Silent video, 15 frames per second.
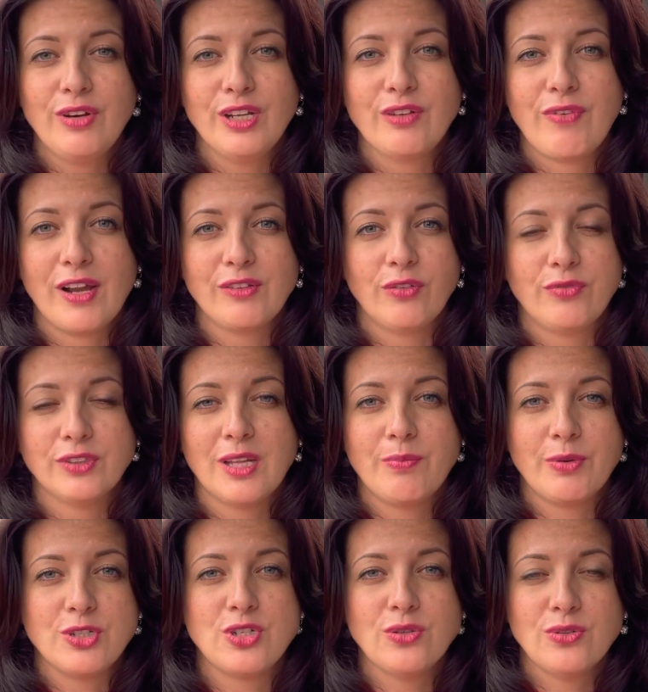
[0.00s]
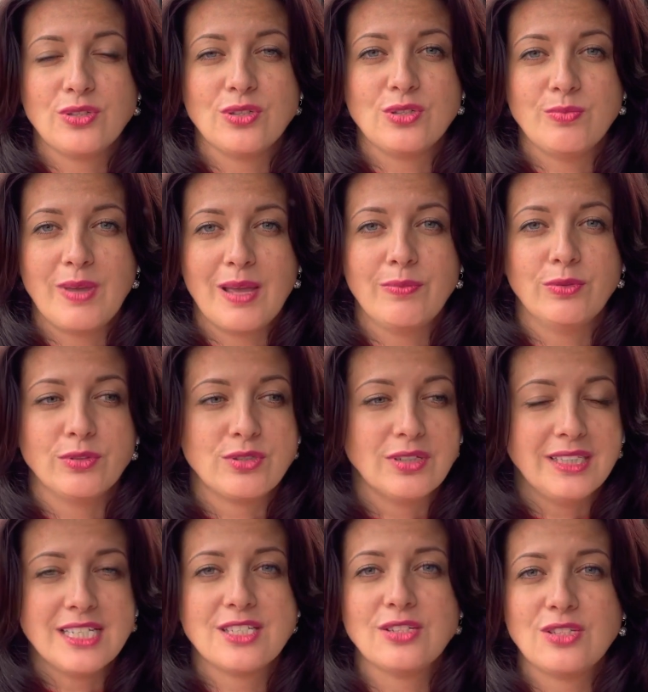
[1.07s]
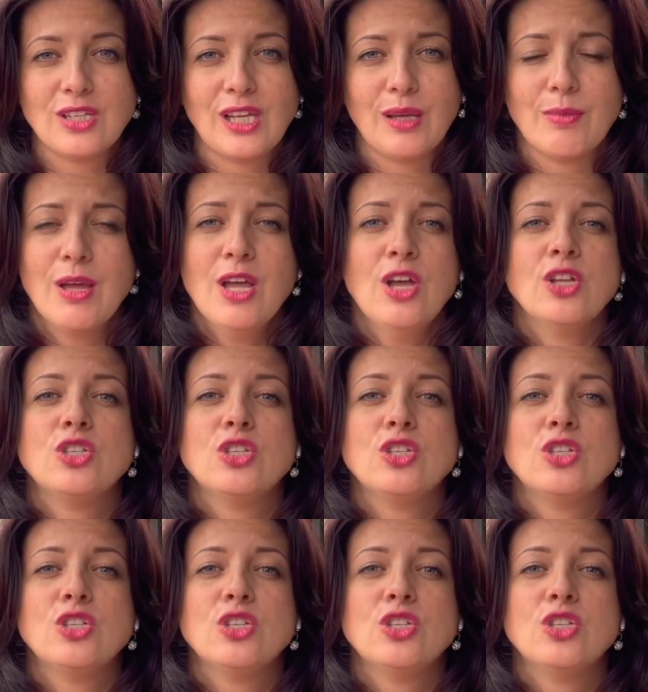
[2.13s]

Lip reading: really grateful for the opportunity to be able to listen to him,